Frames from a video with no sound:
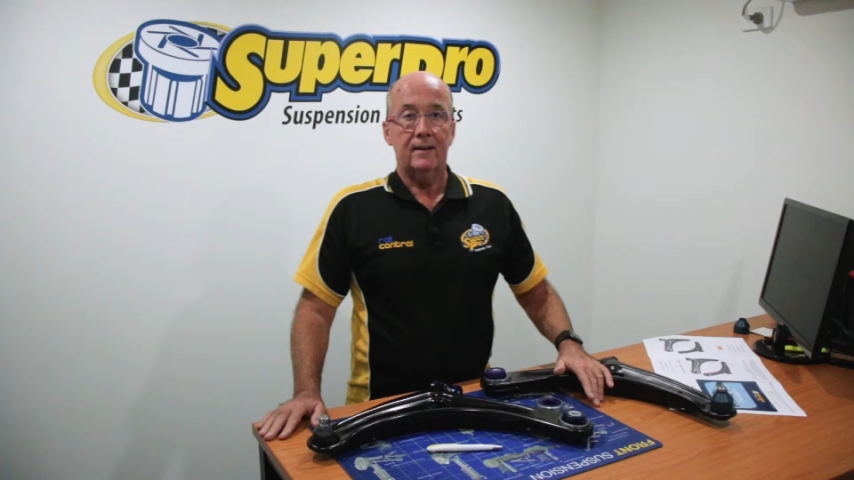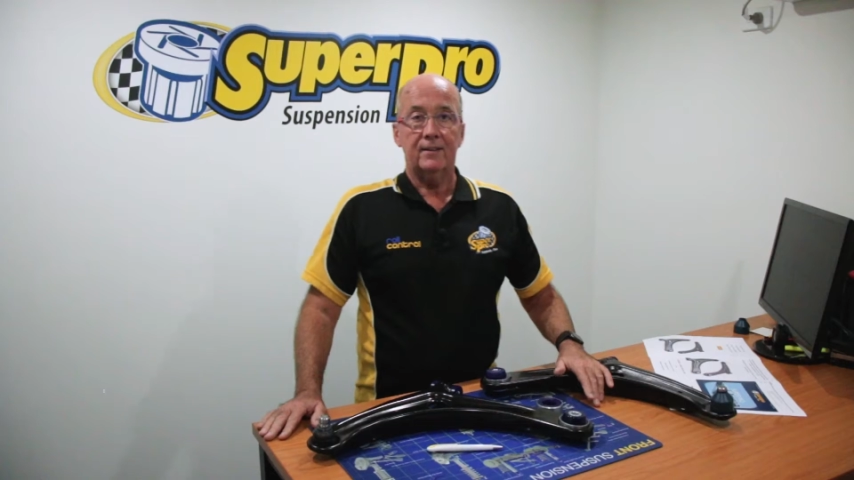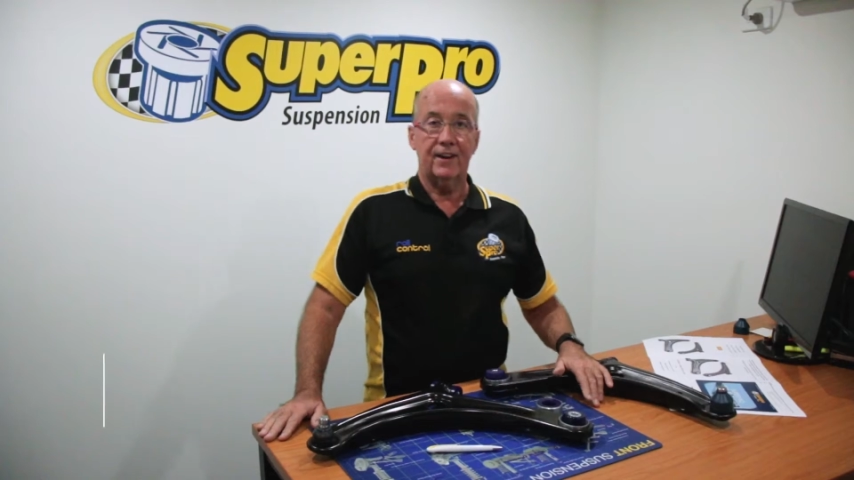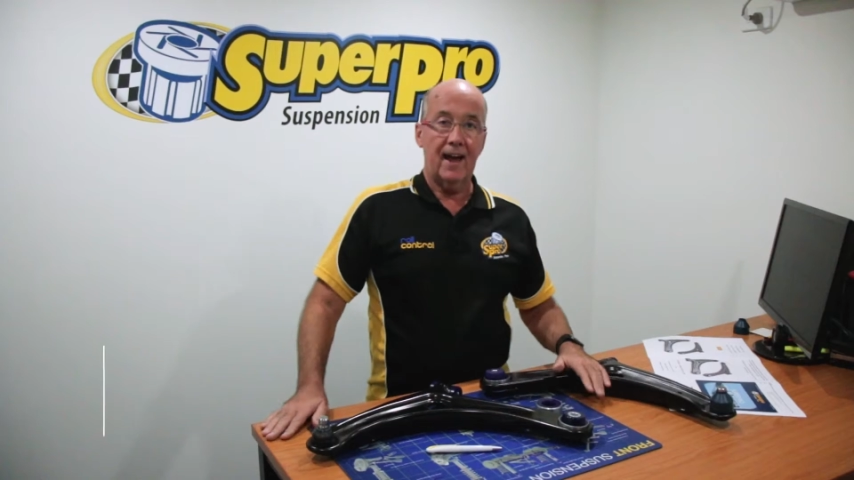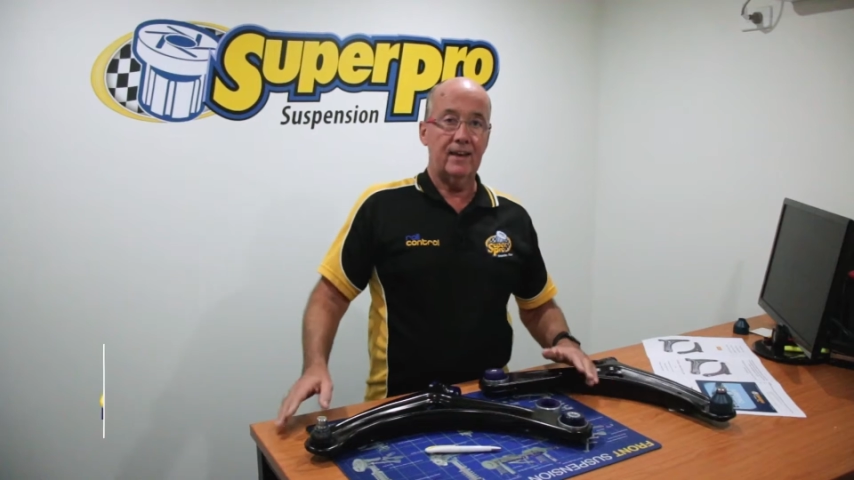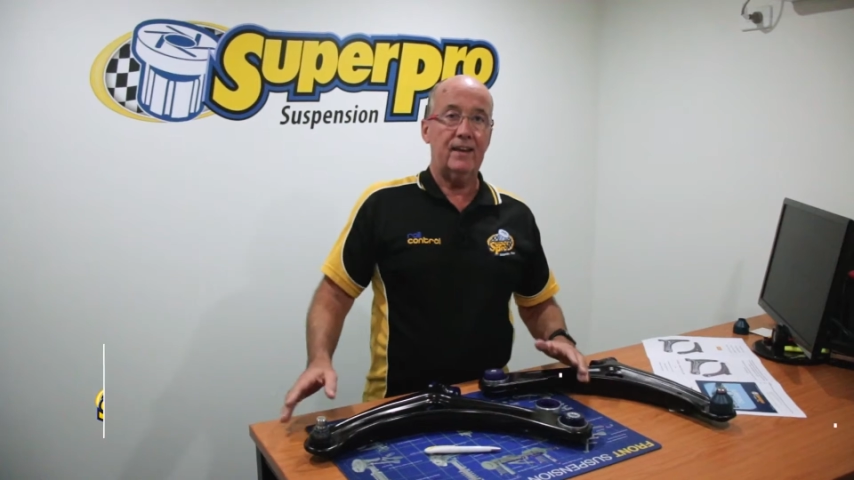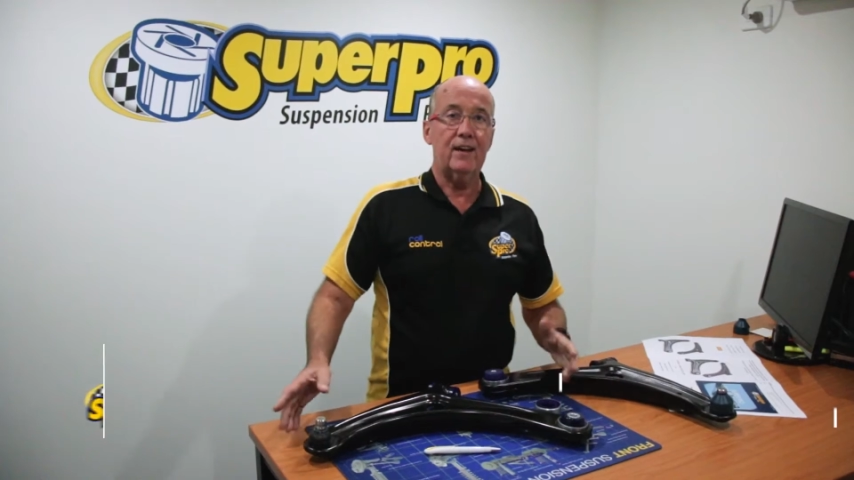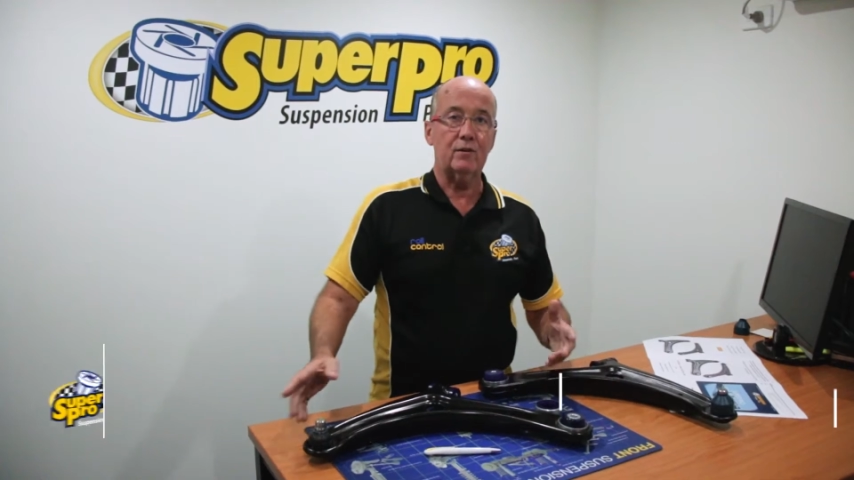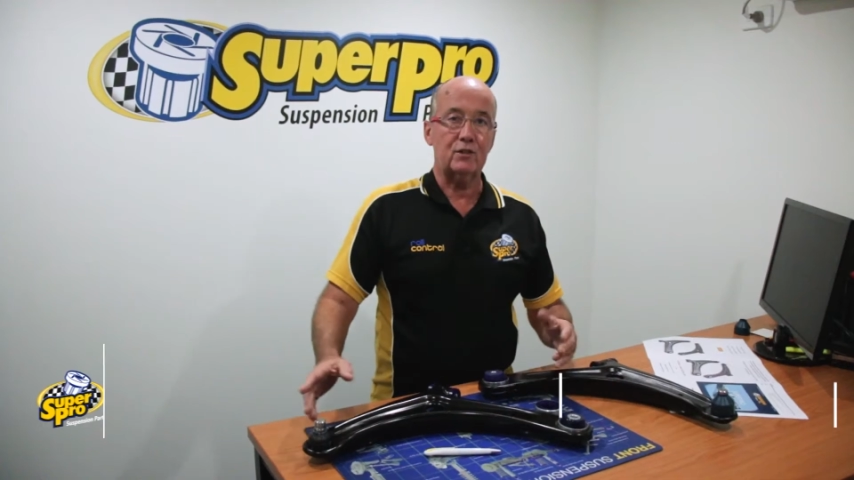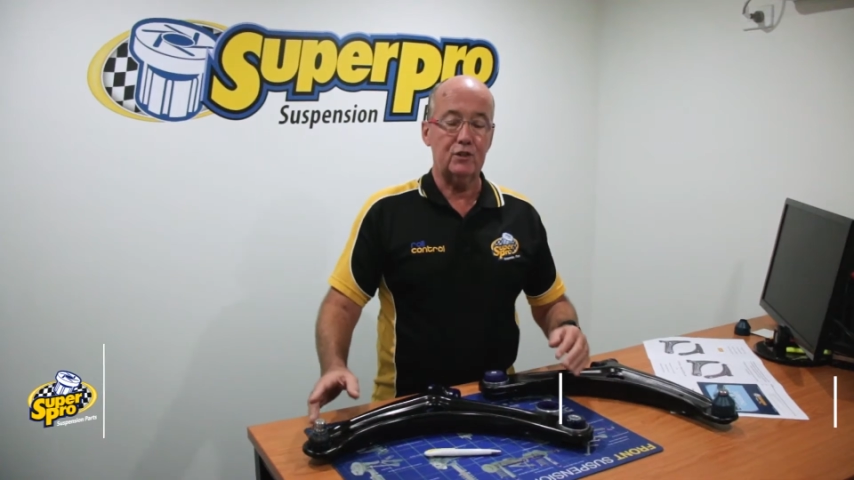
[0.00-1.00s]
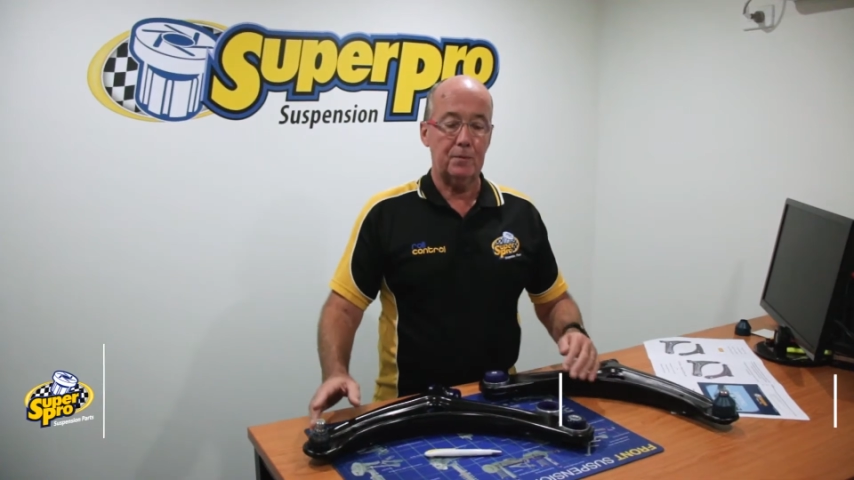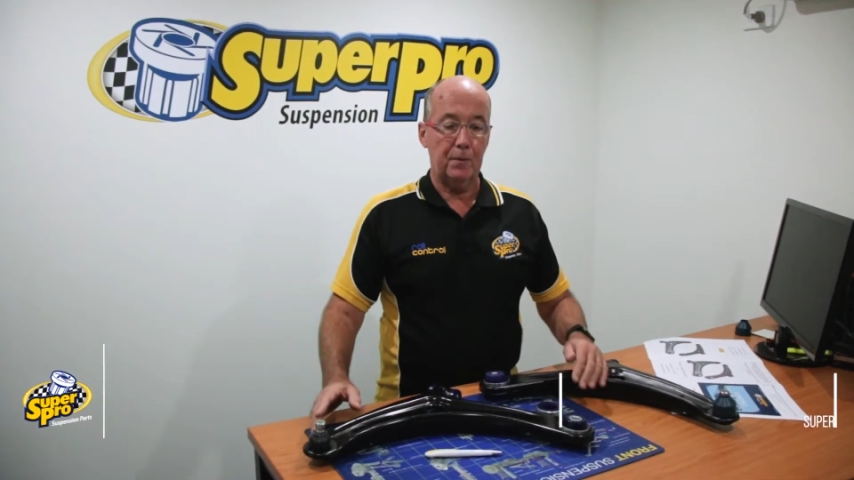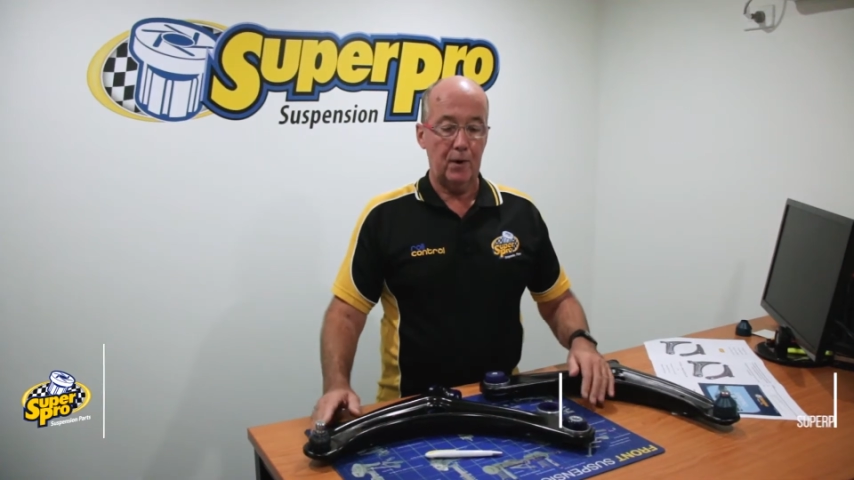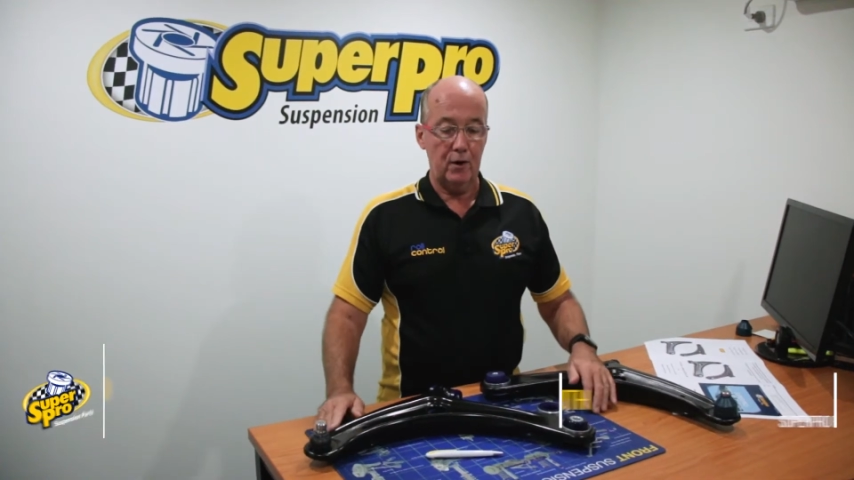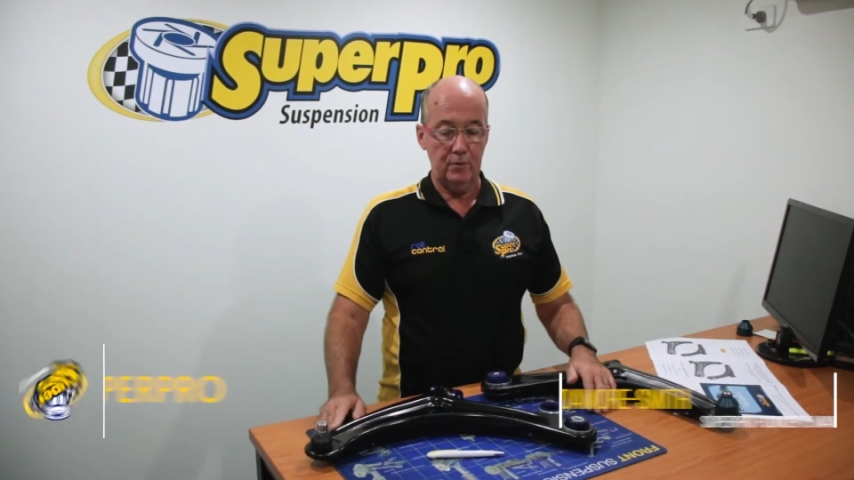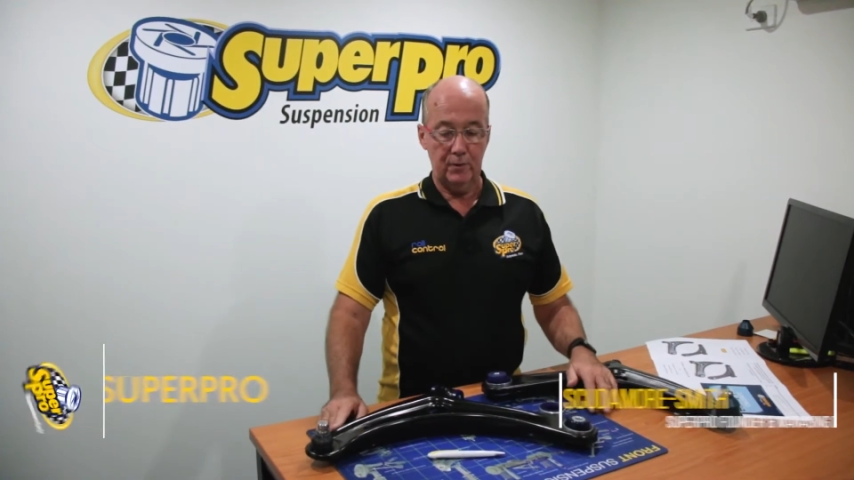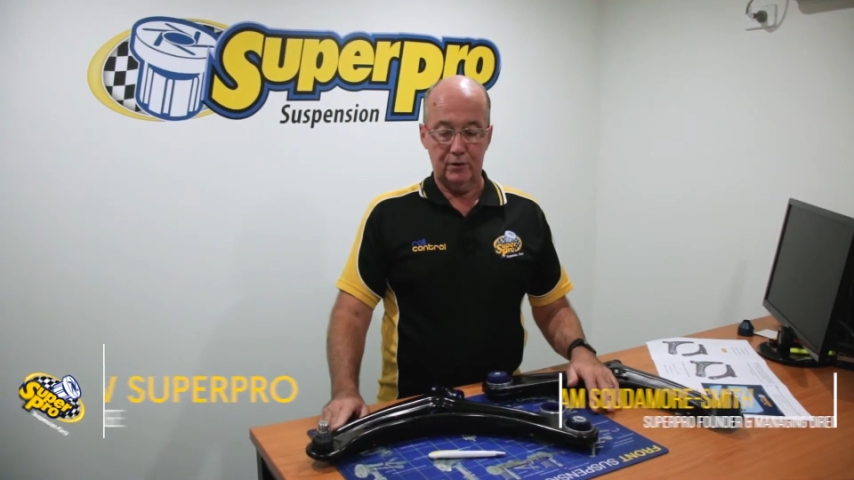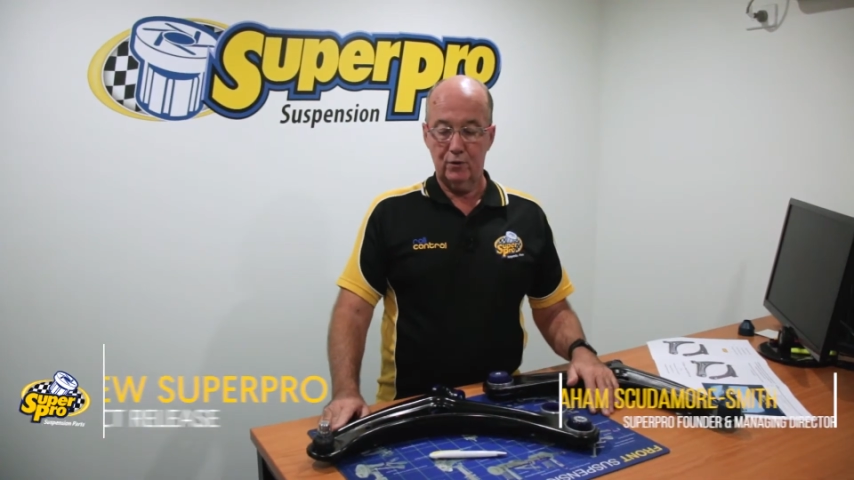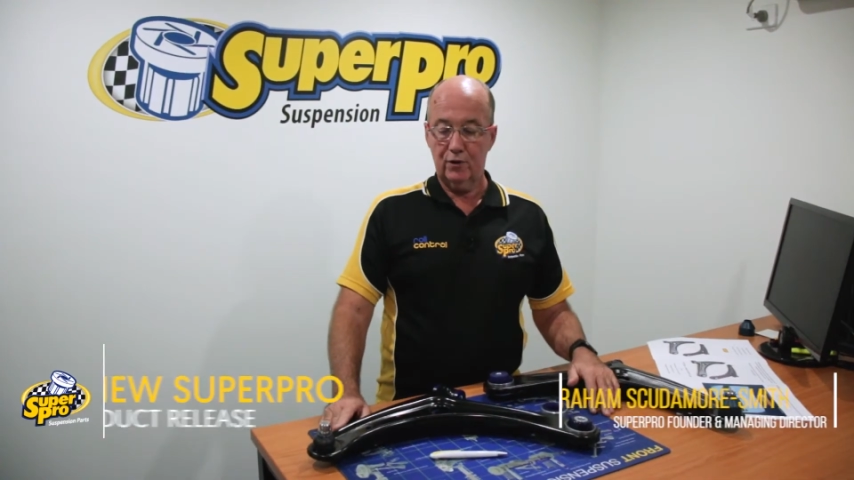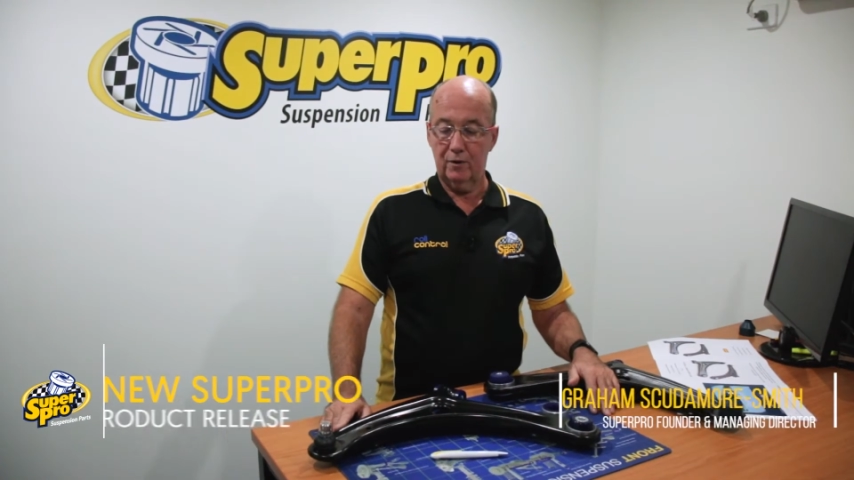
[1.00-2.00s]
Today here at SuperPro we're
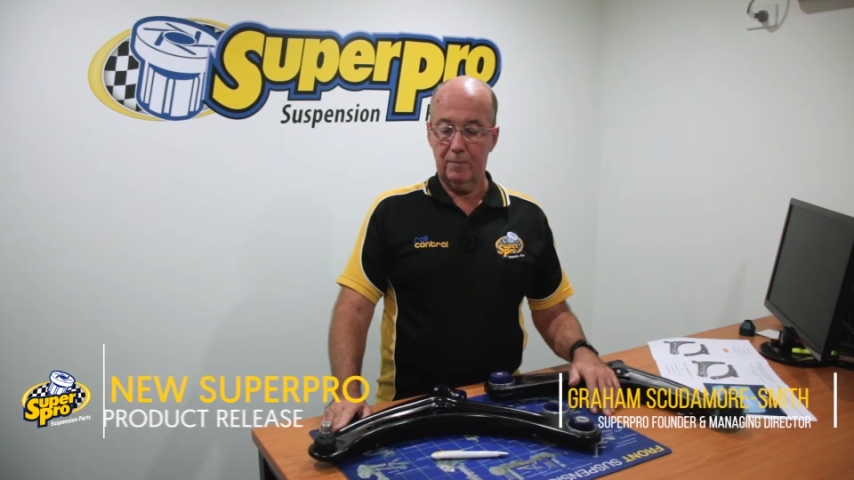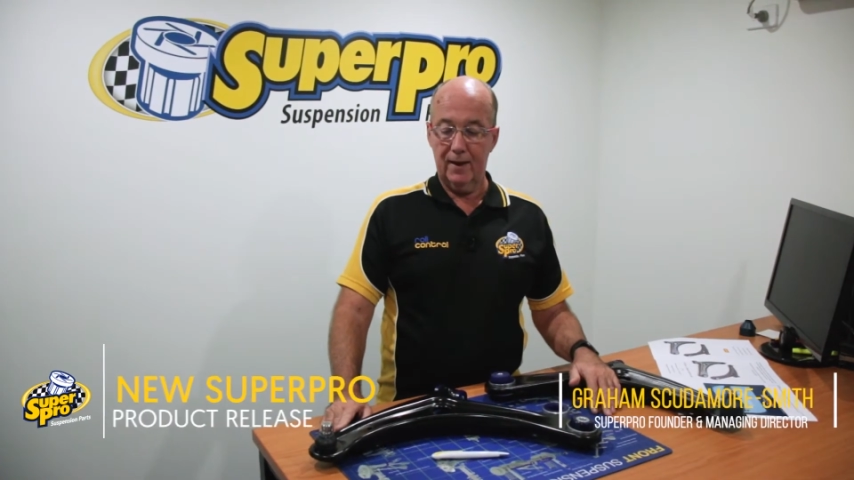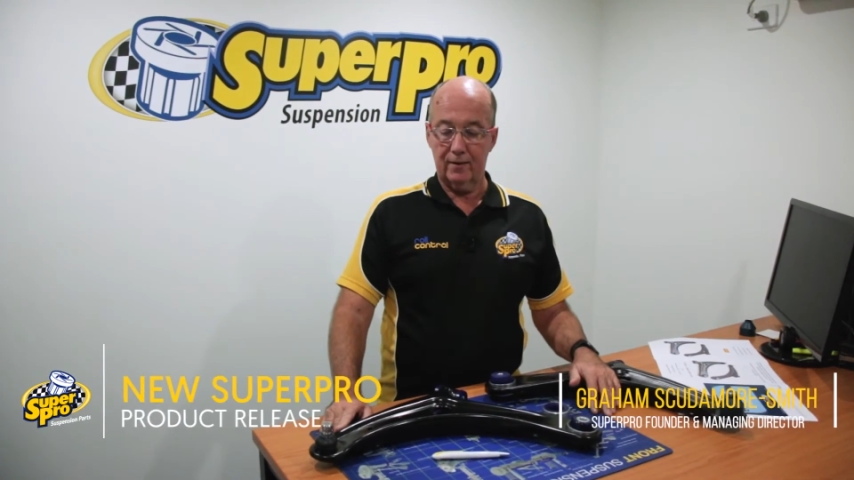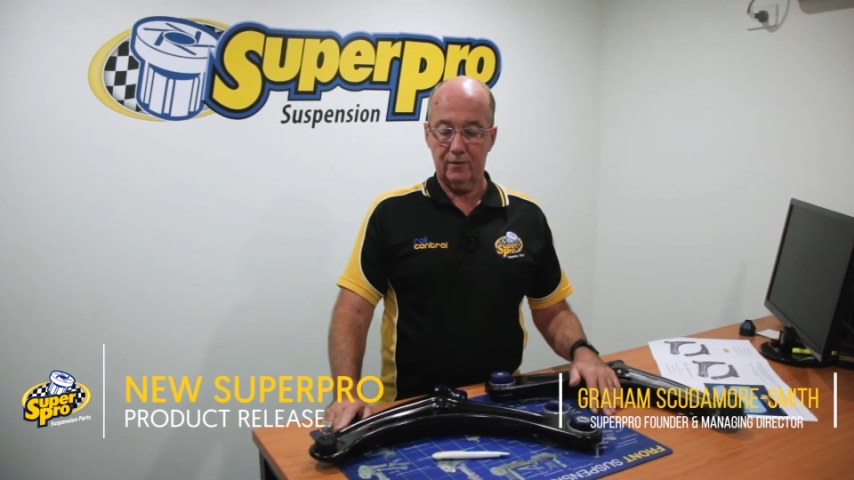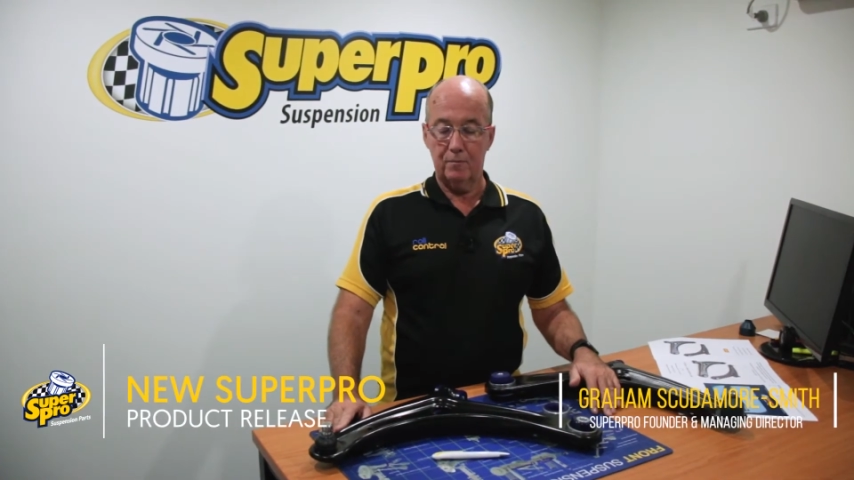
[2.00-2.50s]
talking about